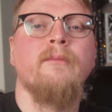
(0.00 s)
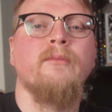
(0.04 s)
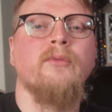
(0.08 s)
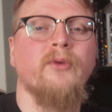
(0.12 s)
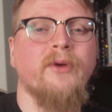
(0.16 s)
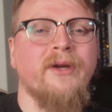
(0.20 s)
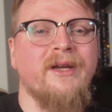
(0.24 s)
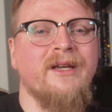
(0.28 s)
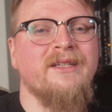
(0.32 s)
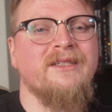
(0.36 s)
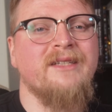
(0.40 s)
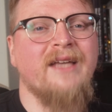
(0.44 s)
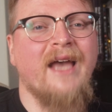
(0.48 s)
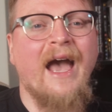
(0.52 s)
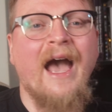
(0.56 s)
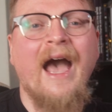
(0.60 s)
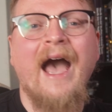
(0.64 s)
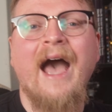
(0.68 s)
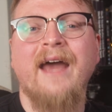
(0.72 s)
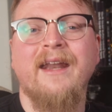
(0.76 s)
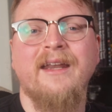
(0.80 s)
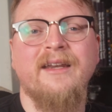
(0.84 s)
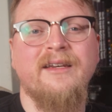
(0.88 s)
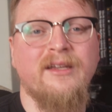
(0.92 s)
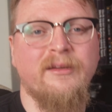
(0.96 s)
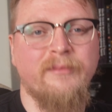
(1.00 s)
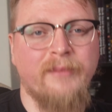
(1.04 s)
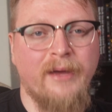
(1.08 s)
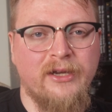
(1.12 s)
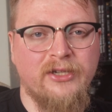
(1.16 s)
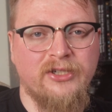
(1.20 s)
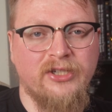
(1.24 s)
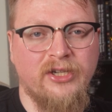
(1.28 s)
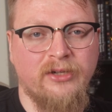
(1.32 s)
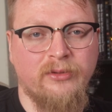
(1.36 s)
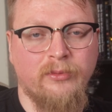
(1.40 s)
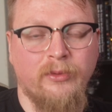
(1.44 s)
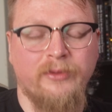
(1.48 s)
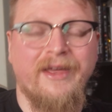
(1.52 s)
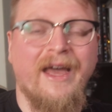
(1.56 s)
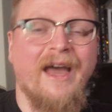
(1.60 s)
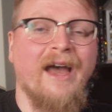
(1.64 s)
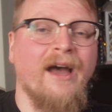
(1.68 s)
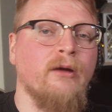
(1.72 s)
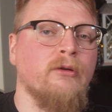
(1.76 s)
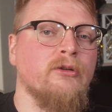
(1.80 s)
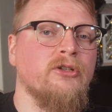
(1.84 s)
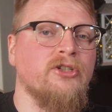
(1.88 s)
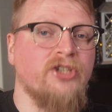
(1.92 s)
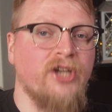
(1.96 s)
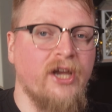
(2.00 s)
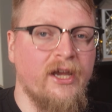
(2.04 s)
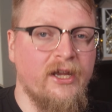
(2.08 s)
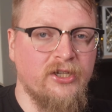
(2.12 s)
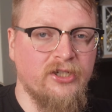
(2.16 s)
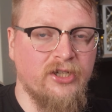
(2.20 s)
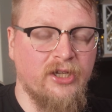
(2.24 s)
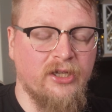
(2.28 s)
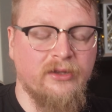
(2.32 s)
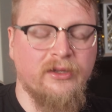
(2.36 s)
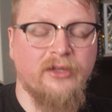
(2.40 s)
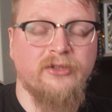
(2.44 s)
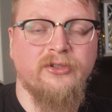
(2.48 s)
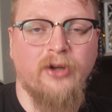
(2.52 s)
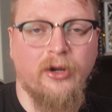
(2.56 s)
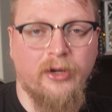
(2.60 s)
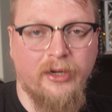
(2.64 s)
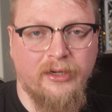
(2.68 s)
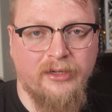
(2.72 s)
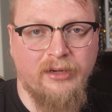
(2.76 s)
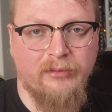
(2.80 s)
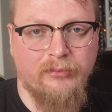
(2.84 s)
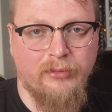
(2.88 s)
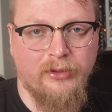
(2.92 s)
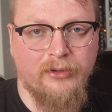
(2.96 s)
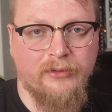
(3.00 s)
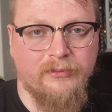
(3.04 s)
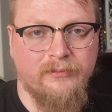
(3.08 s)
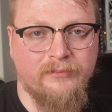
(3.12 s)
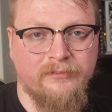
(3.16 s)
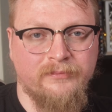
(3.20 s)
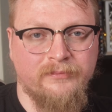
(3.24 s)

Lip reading: brings added dimension without changing the target number.